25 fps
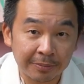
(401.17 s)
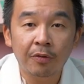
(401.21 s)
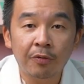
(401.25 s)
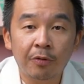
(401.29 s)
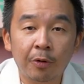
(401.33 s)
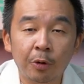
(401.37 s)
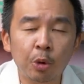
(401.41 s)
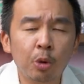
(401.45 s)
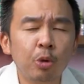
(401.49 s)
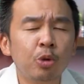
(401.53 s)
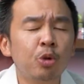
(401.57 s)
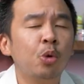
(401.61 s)

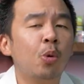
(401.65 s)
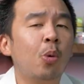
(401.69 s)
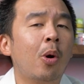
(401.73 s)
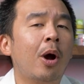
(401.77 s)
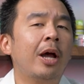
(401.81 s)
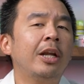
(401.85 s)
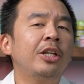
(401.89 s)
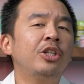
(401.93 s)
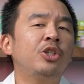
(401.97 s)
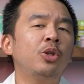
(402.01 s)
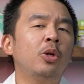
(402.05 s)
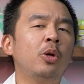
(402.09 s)
For those who
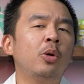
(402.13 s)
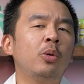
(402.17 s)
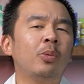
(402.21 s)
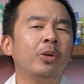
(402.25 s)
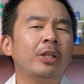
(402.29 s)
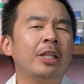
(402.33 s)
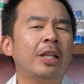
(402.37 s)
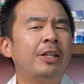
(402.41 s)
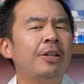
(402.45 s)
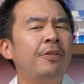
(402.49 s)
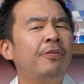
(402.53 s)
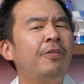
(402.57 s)
are unsure
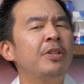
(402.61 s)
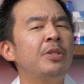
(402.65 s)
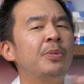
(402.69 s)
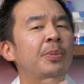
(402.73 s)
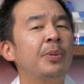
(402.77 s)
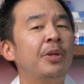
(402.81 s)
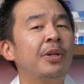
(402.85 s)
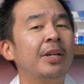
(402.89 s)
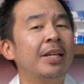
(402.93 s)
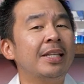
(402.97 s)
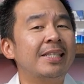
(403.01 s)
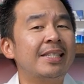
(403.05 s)
about the difference
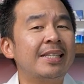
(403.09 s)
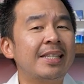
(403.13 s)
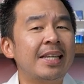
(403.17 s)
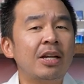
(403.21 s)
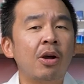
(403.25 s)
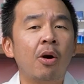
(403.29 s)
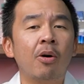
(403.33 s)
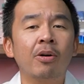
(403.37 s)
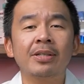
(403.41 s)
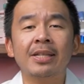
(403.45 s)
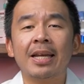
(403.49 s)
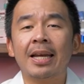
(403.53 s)
between a
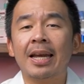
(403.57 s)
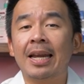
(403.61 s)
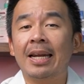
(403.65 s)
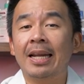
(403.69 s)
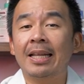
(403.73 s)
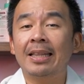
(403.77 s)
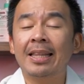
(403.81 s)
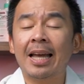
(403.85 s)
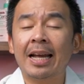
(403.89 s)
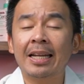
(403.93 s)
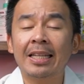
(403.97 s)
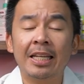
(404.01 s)
zinc oxide and
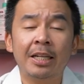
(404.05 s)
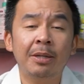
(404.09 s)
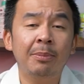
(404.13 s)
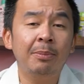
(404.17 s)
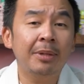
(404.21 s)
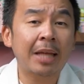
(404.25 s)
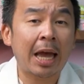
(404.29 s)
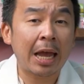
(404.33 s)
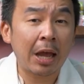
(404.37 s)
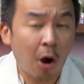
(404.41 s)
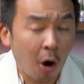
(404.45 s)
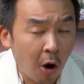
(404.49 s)
a titanium
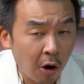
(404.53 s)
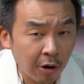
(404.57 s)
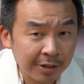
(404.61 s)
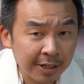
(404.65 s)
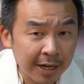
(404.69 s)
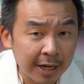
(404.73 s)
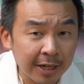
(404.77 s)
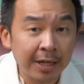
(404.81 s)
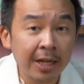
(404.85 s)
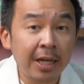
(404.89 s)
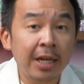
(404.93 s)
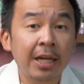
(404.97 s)

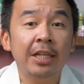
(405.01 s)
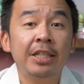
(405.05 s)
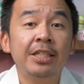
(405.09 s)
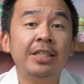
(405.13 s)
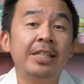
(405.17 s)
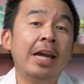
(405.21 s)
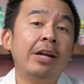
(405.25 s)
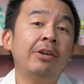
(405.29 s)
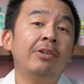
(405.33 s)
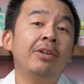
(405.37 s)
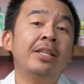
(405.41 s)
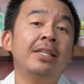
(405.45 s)
dioxide,
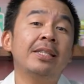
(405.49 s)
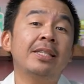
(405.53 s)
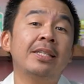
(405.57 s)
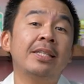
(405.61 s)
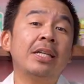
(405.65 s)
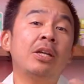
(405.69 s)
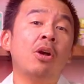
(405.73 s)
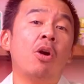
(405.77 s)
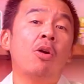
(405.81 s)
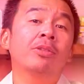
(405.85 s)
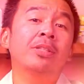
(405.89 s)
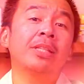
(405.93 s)
generally,
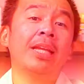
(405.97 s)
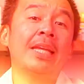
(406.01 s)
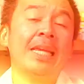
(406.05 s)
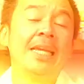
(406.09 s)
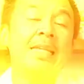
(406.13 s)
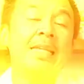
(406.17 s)
zinc oxide